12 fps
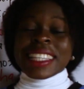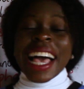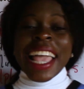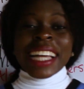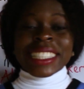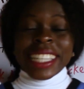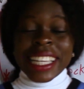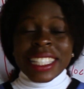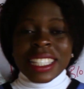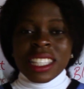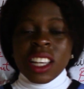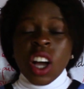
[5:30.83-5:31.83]

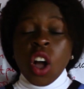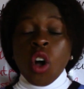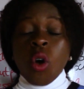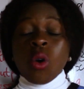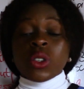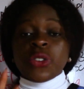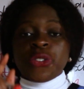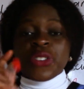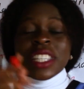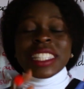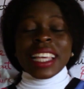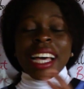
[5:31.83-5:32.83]
tiredness, cold
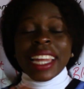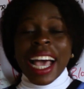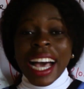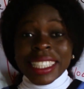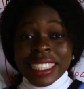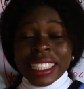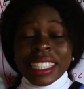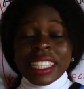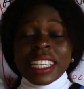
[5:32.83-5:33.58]
feet and hand,